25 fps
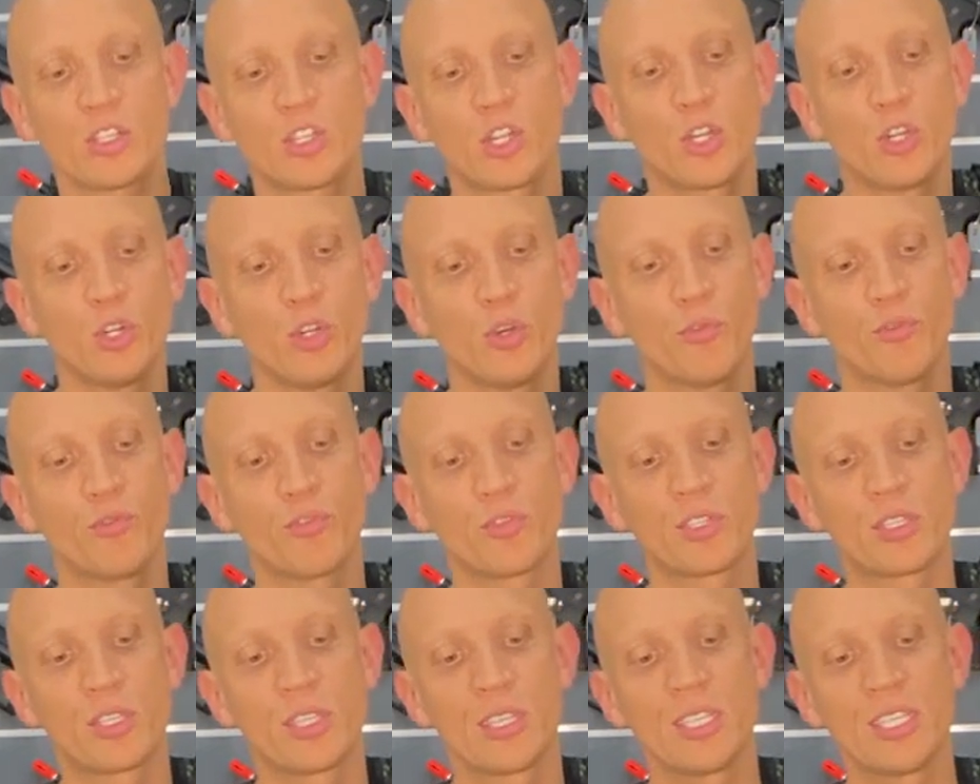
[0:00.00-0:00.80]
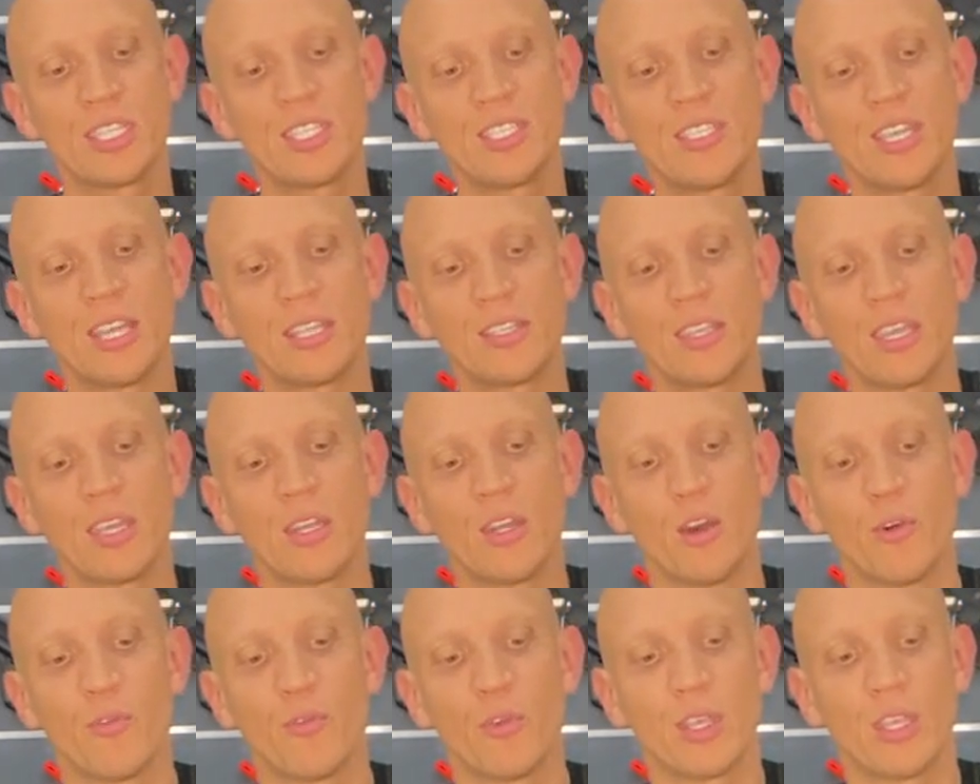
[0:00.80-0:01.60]
grooves set in
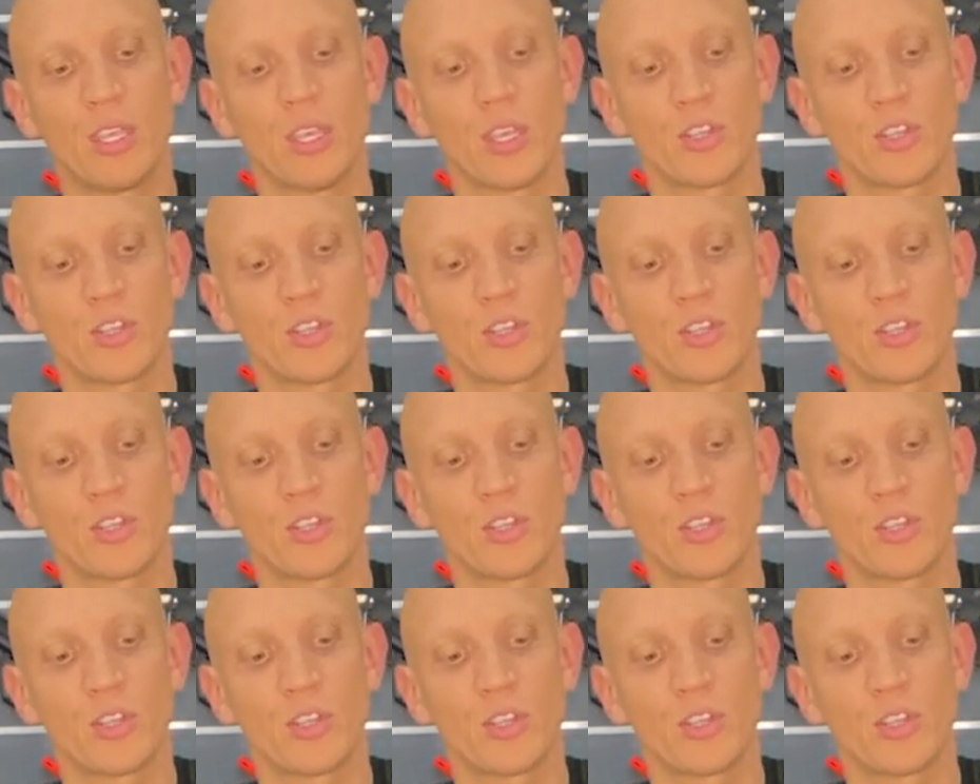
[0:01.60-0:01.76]
over here.